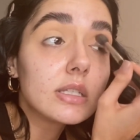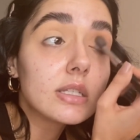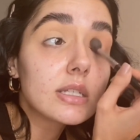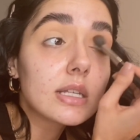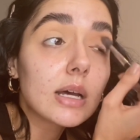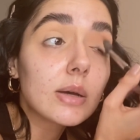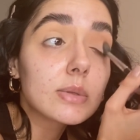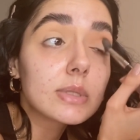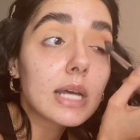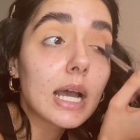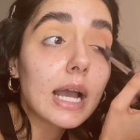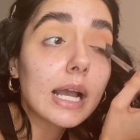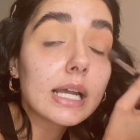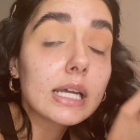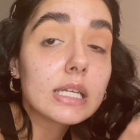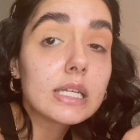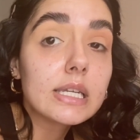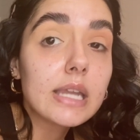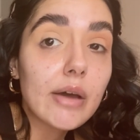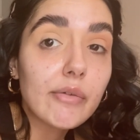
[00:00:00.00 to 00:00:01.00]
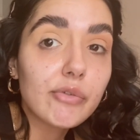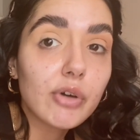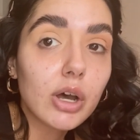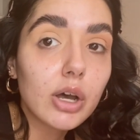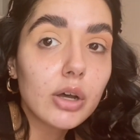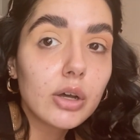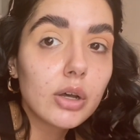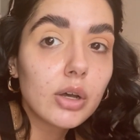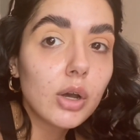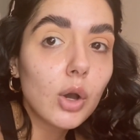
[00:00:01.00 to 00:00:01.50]
I was like, I can never
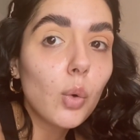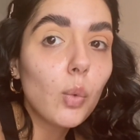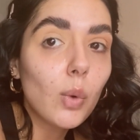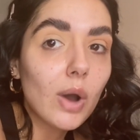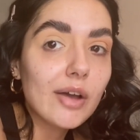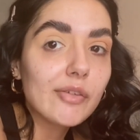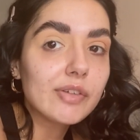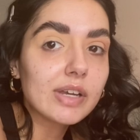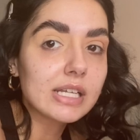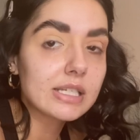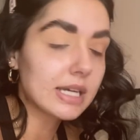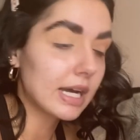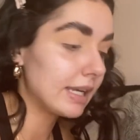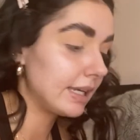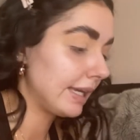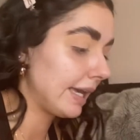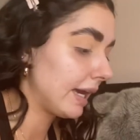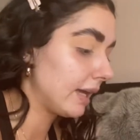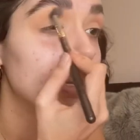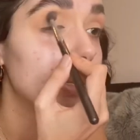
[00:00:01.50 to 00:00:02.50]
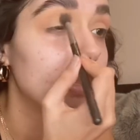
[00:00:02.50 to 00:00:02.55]
wear fake tan again.